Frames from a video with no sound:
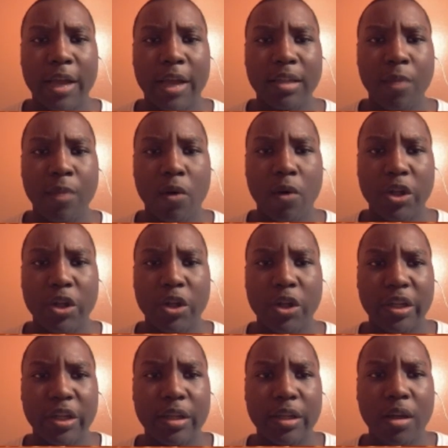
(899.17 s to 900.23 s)
the SML
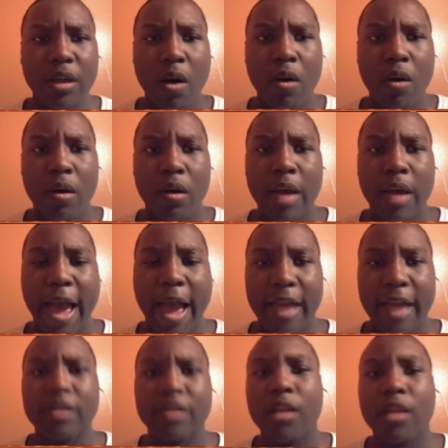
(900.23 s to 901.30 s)
question is,
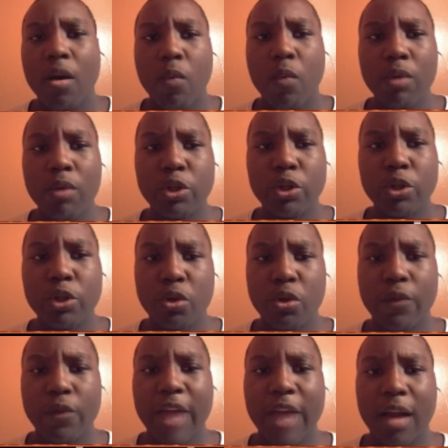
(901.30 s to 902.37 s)
asks, what would you
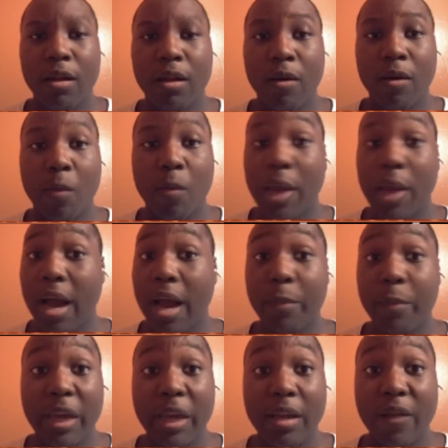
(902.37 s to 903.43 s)
do if you had a clone?
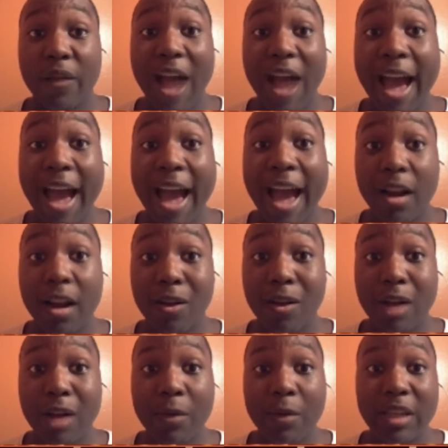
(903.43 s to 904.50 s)
Man, if I had a
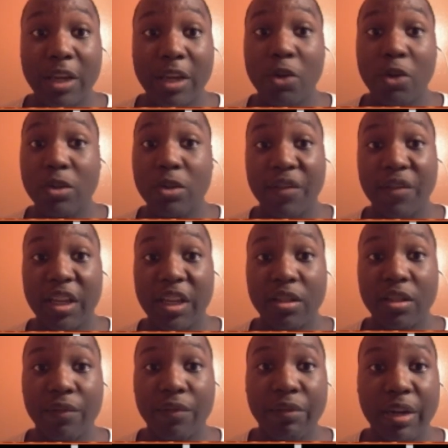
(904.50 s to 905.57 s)
clone, I would take a huge
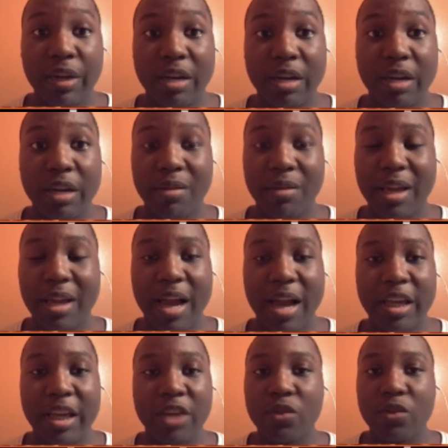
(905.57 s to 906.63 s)
advantage of you right now. Like, I
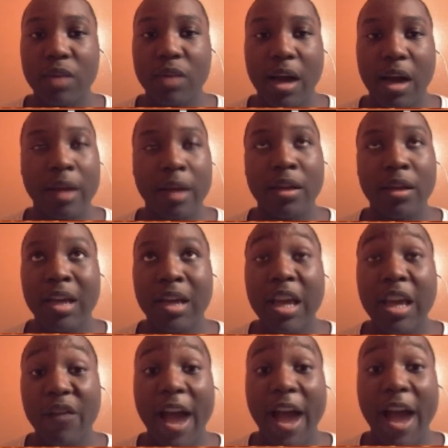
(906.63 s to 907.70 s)
kid you not.
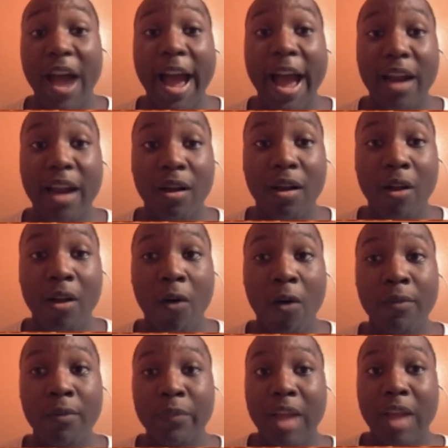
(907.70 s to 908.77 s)
If I had a
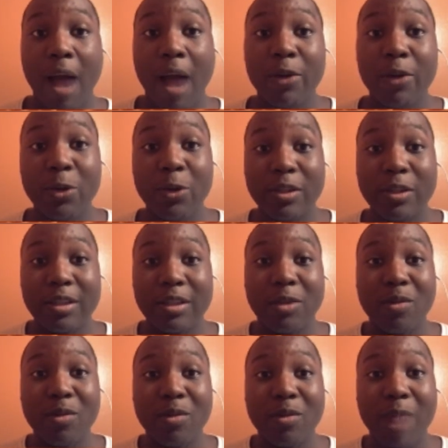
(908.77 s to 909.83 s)
clone, I would use it to
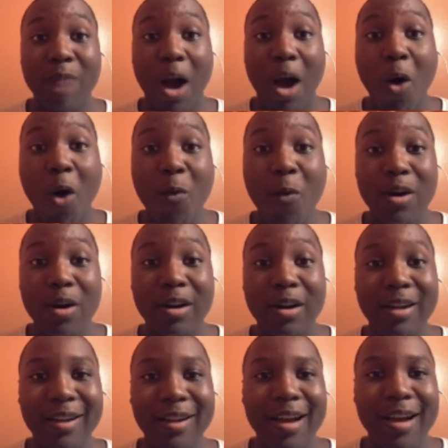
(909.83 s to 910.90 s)
do my
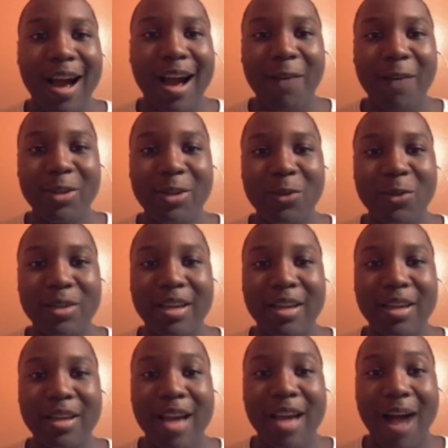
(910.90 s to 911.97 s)
homework. I would use
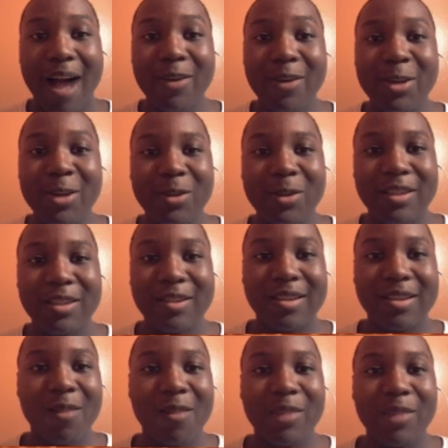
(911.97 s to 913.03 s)
it to
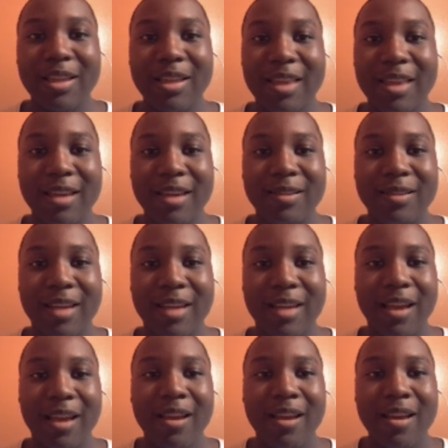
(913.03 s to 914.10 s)
so many things.
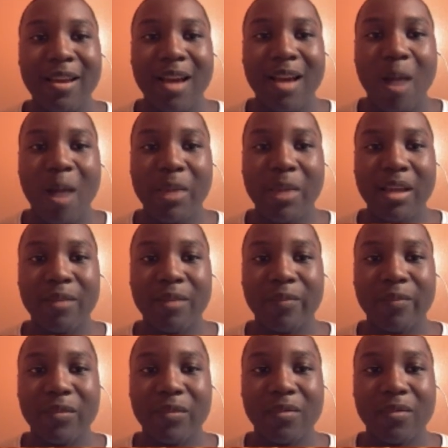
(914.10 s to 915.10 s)
Like, I mean,